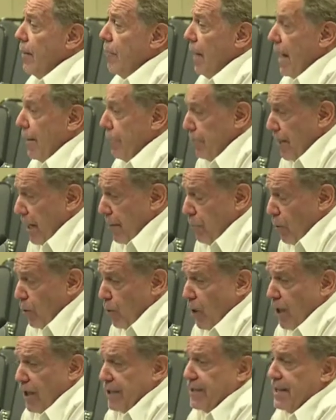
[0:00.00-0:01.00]
Black people
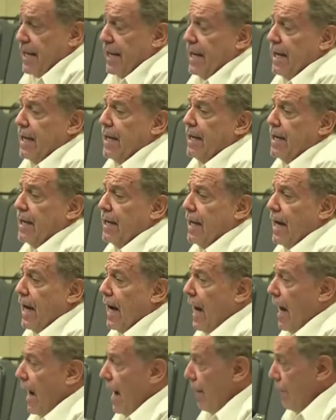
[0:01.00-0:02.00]
work there,
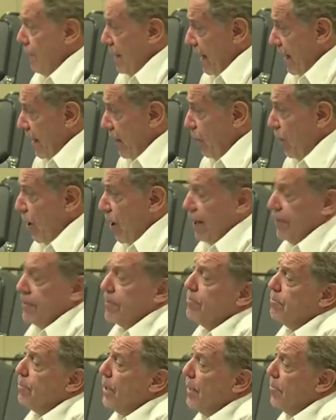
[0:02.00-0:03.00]
many
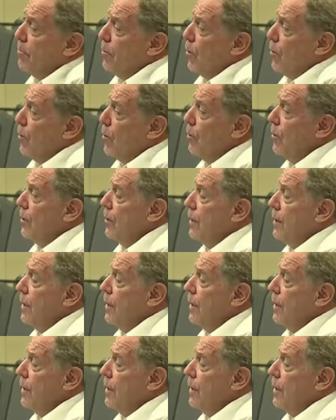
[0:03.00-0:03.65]
white people.